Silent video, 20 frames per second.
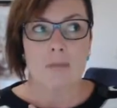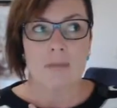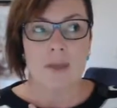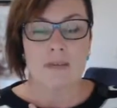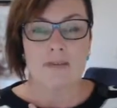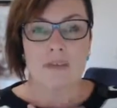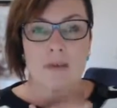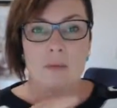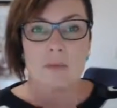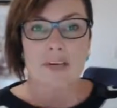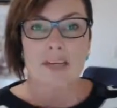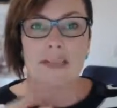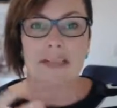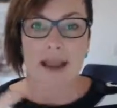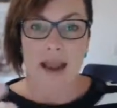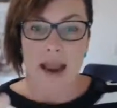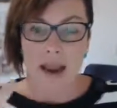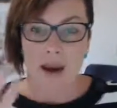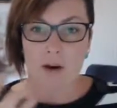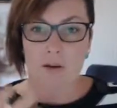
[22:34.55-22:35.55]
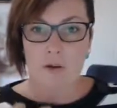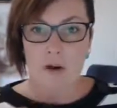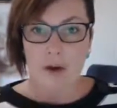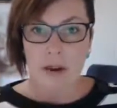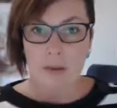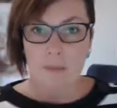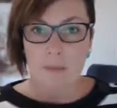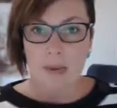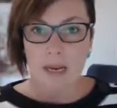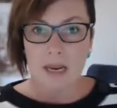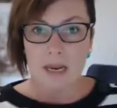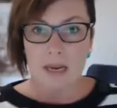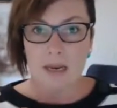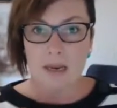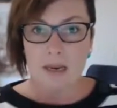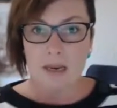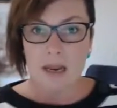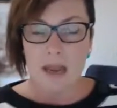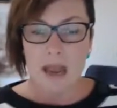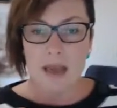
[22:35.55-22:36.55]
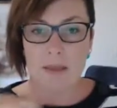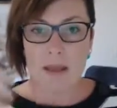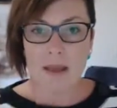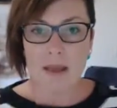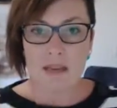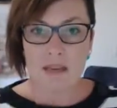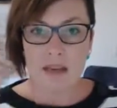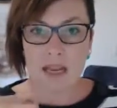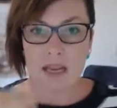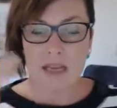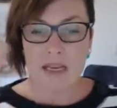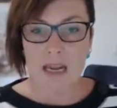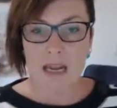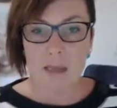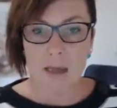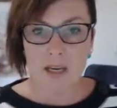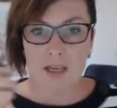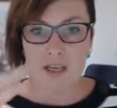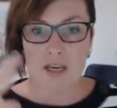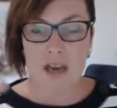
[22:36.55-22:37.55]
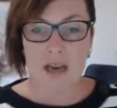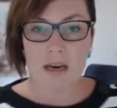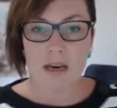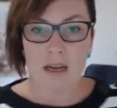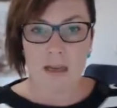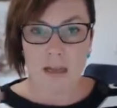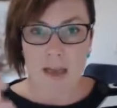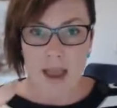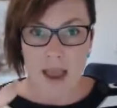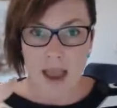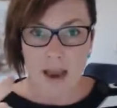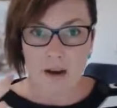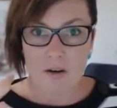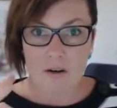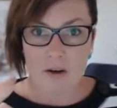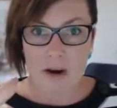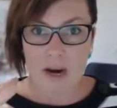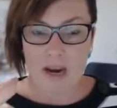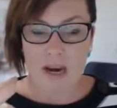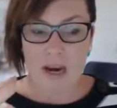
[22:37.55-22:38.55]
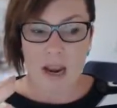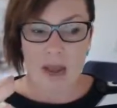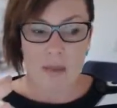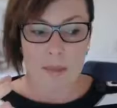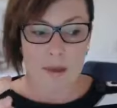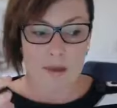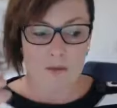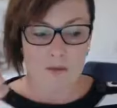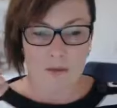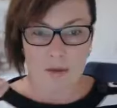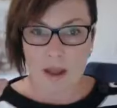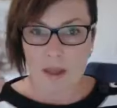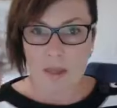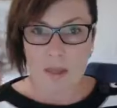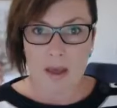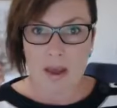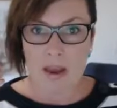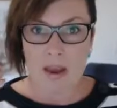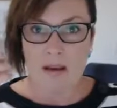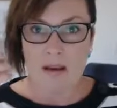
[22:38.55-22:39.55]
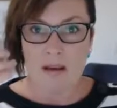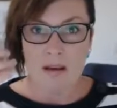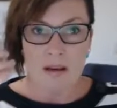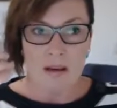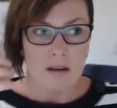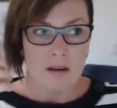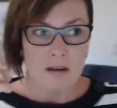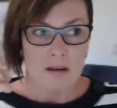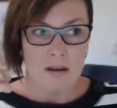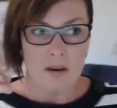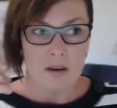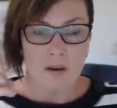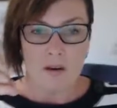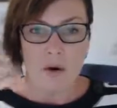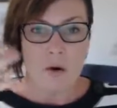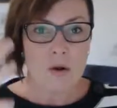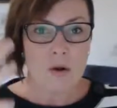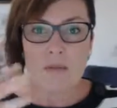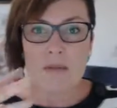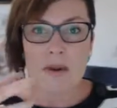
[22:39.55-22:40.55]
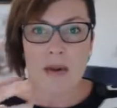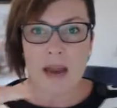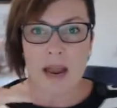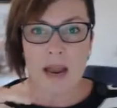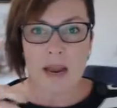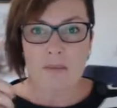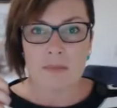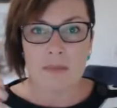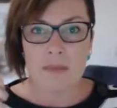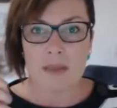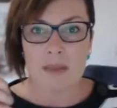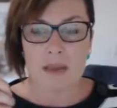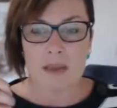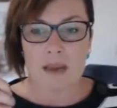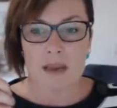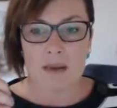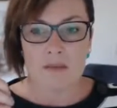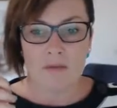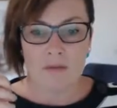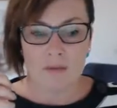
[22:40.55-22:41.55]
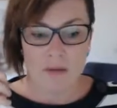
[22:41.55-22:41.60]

if somebody's angry at me and they're yelling and they're shouting and they're angry and they're calling me names and they're